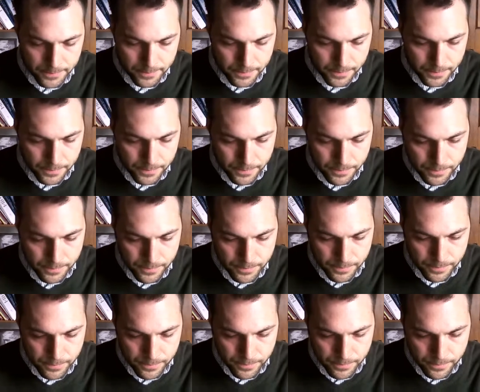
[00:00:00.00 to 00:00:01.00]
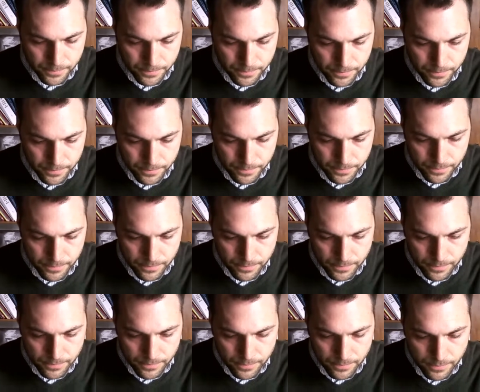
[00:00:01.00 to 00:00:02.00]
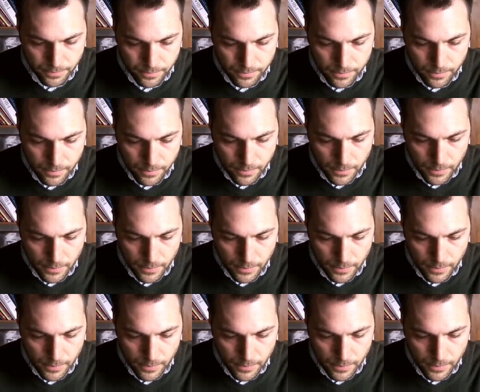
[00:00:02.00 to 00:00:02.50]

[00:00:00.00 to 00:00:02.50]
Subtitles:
[no speech]